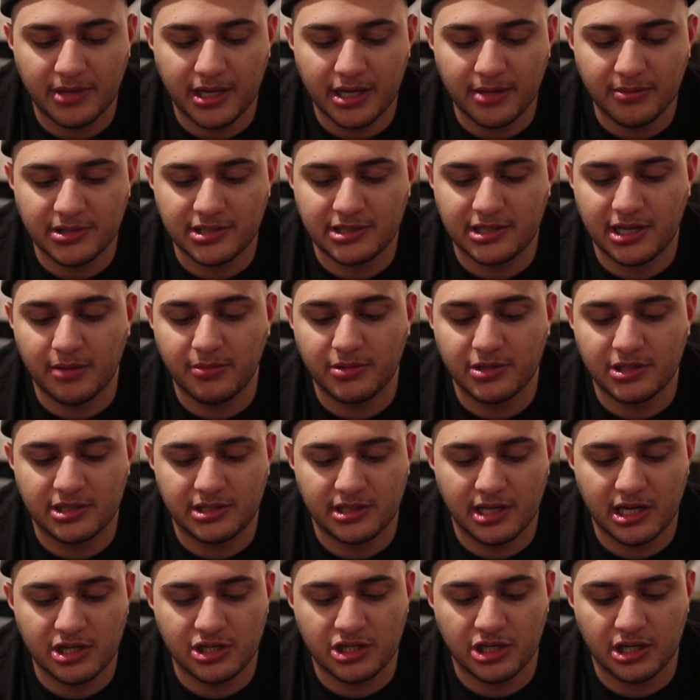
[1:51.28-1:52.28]
image
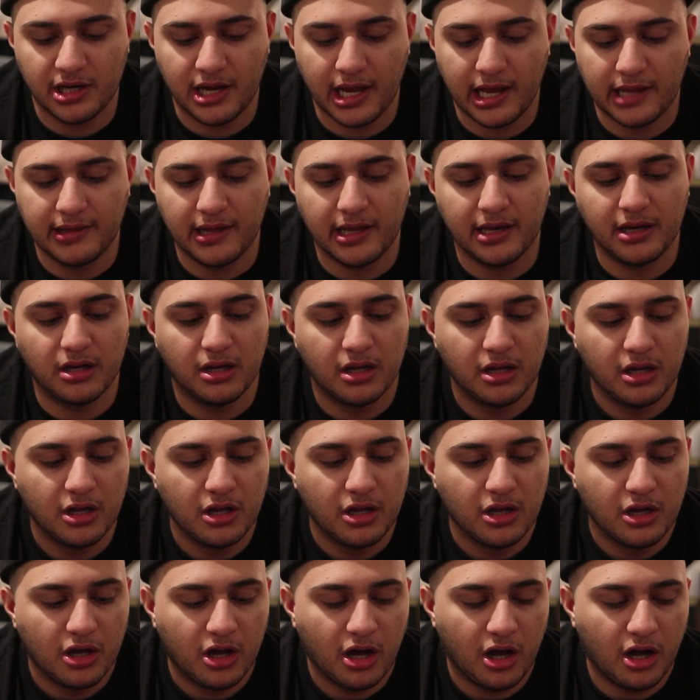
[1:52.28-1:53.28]
stabilization, and then
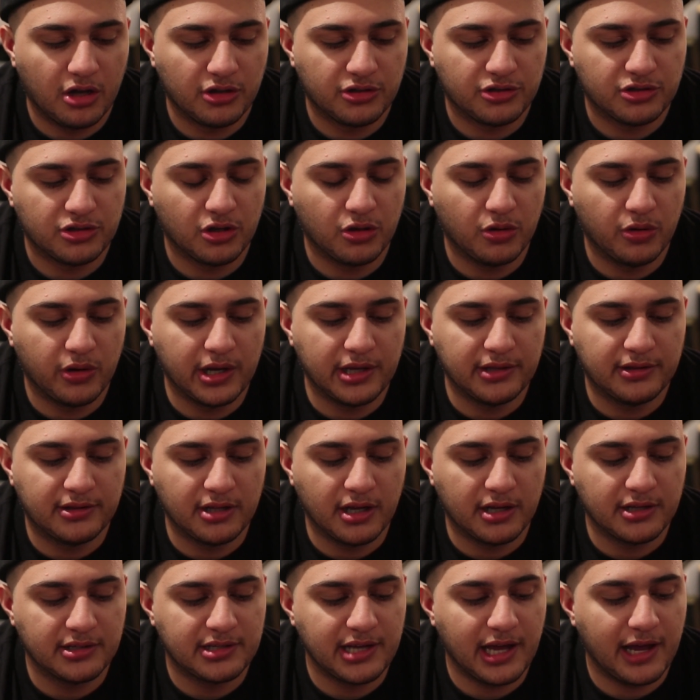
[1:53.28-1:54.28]
also it
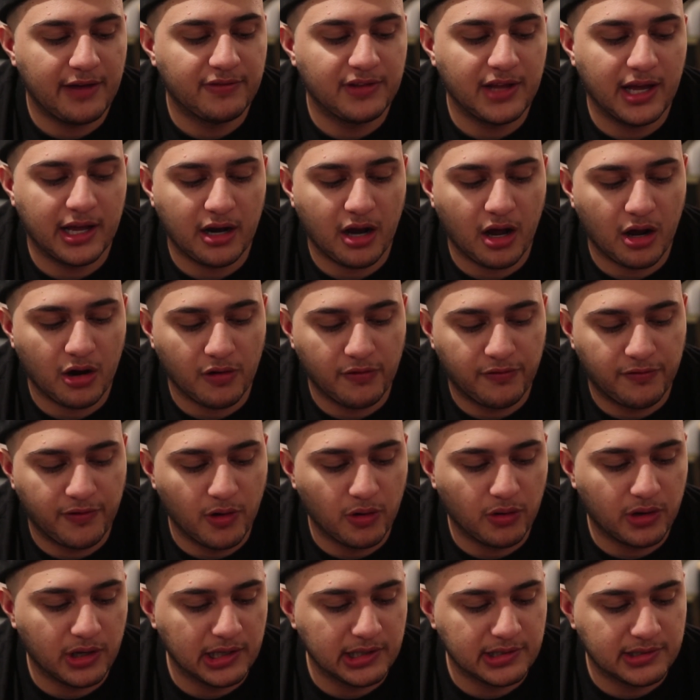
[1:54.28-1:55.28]
does have that
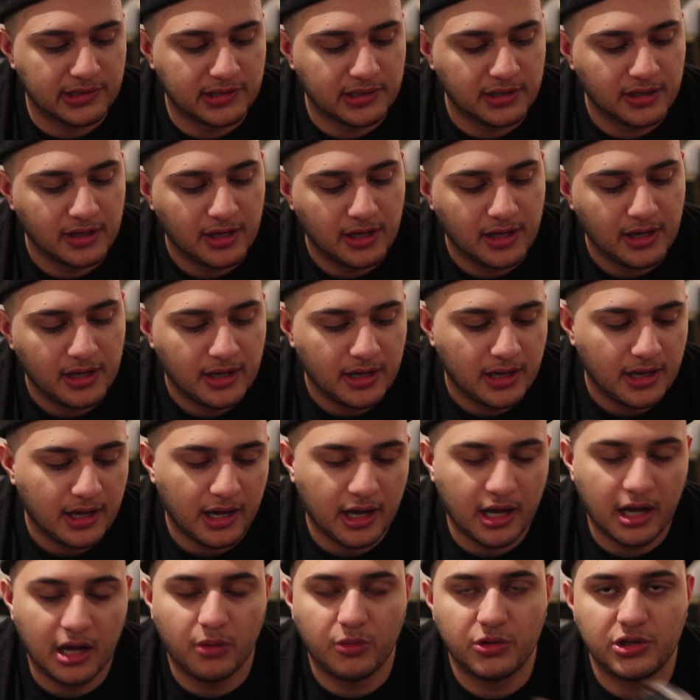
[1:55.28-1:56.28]
autofocus,
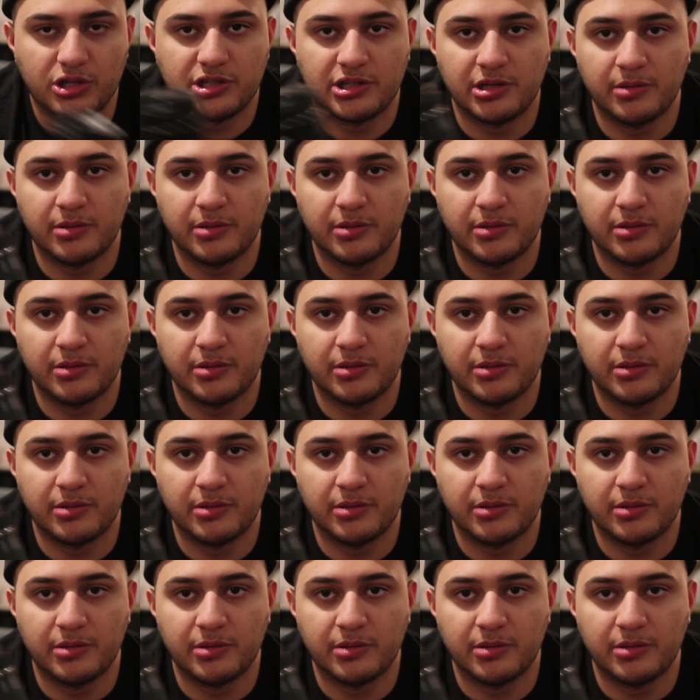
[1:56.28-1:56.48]
which is